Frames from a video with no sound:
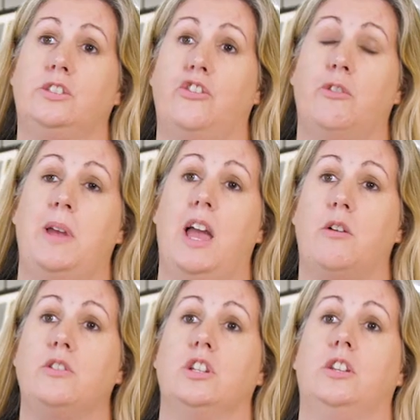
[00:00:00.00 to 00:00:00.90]
So for me, I
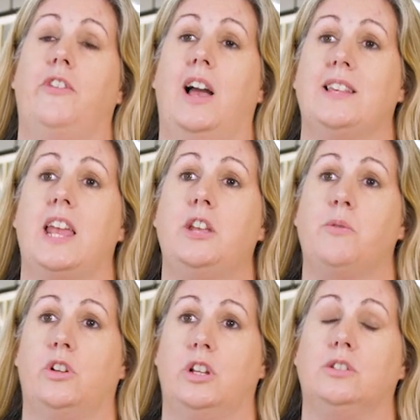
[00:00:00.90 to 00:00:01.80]
would just advise
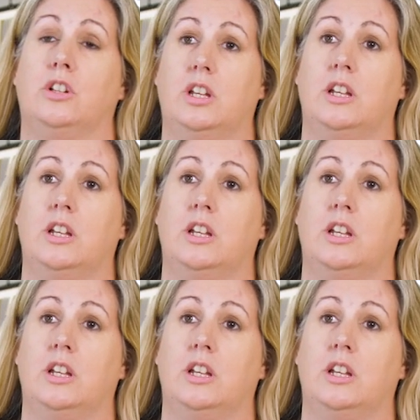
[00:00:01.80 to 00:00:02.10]
anyone who's looking